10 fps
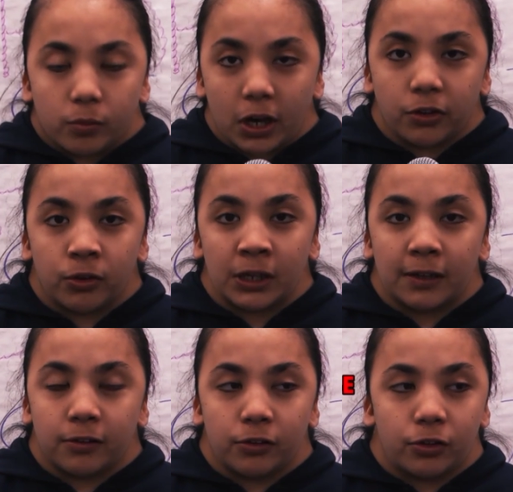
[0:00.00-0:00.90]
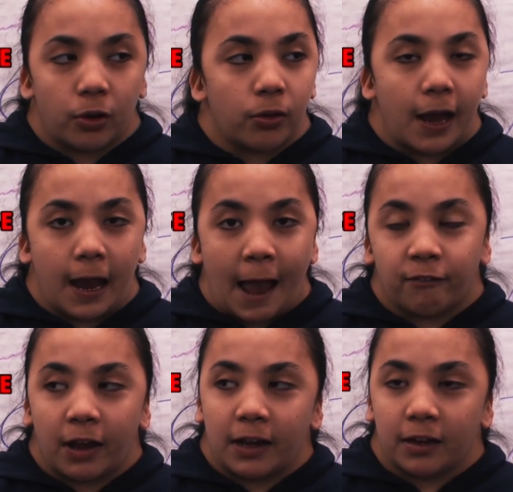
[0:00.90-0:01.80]
We are doing this to show that
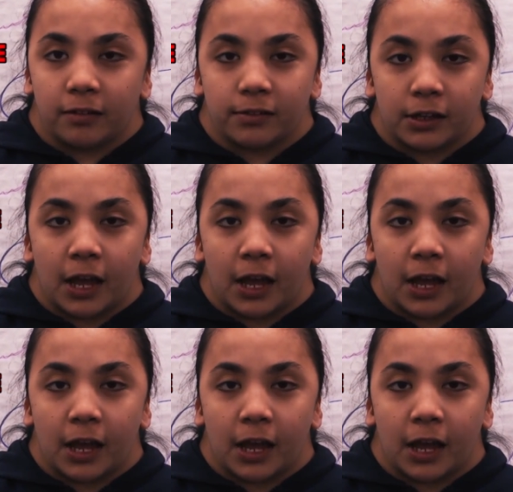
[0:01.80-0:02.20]
Amphi is a